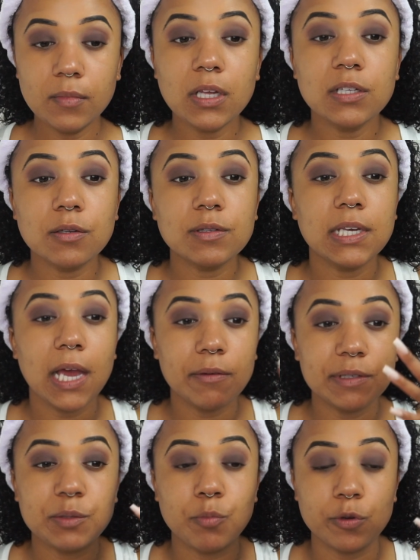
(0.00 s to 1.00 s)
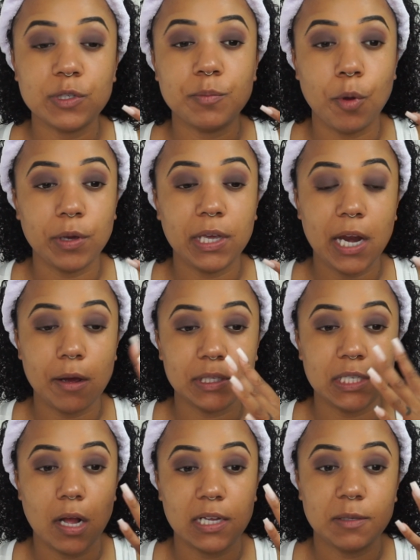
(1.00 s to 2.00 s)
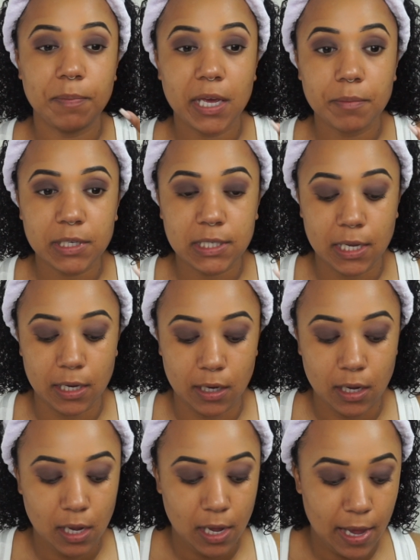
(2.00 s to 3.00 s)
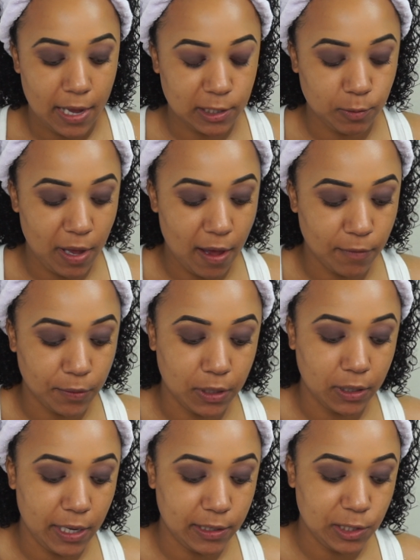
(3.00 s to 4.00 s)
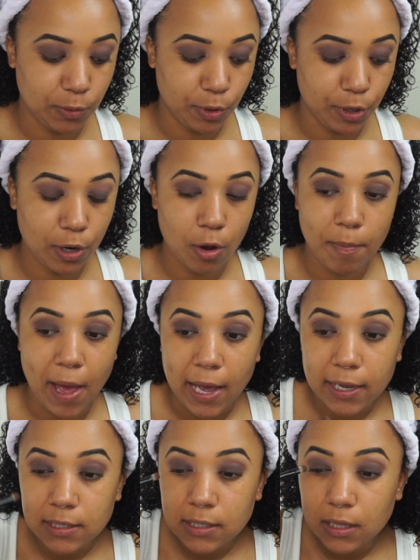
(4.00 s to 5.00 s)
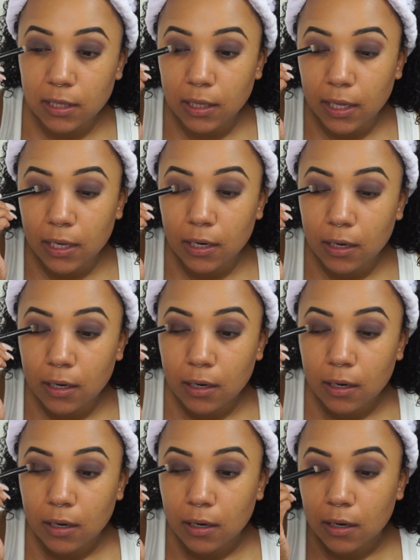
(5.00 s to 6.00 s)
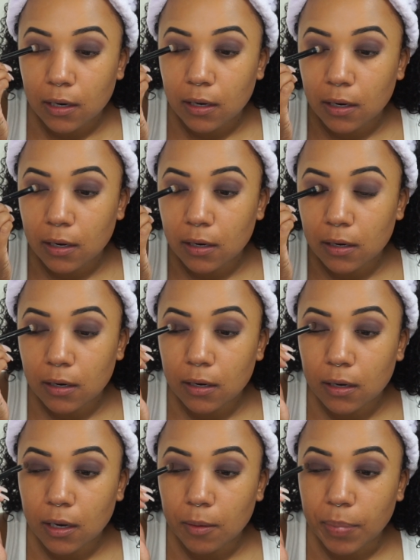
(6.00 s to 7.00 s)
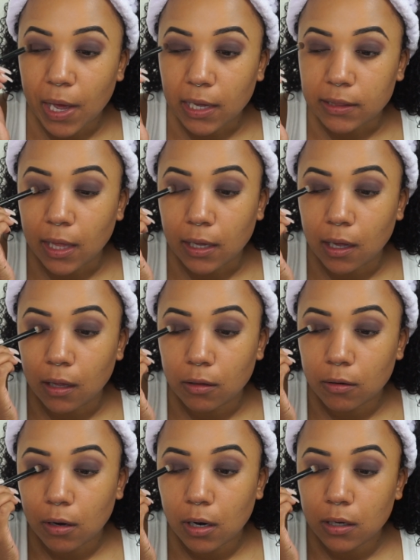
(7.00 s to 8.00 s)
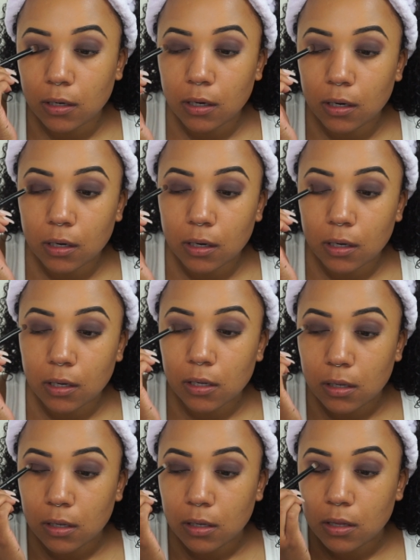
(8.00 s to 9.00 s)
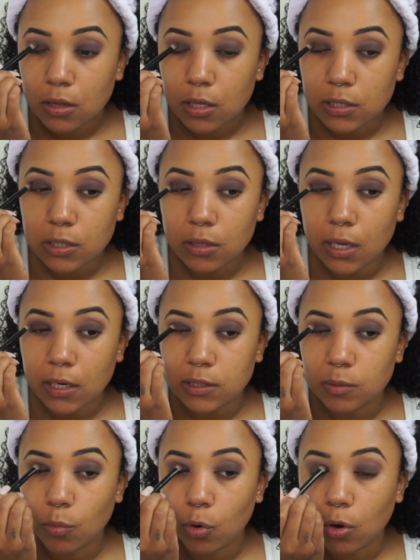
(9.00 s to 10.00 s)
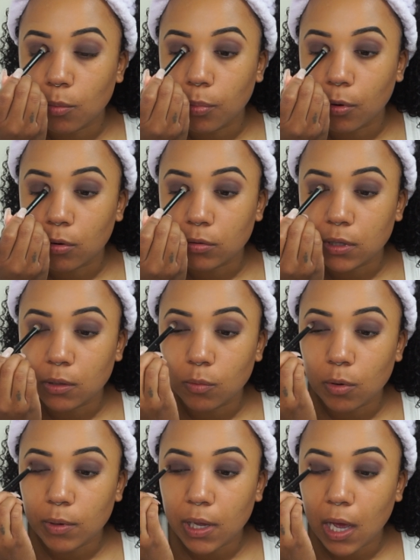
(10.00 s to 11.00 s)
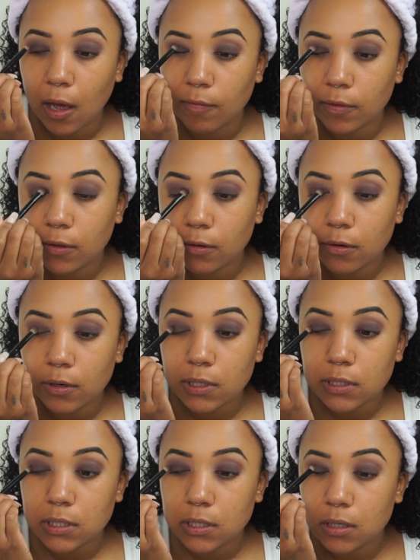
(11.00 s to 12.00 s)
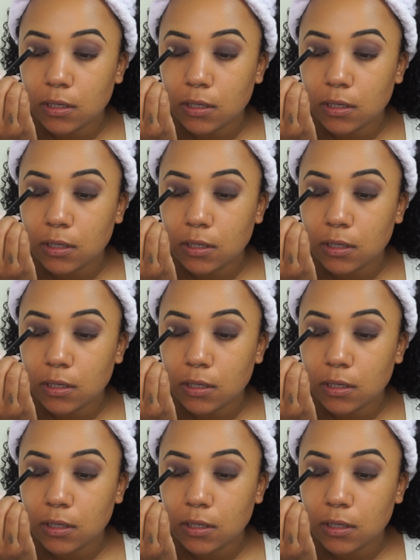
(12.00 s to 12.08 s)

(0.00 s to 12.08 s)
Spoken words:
So see how it's more smoky now? It's not as pigmented as we have on the lid. So we're gonna go back into the lid and pack that color on, just so that it's more bold than what we have in the crease.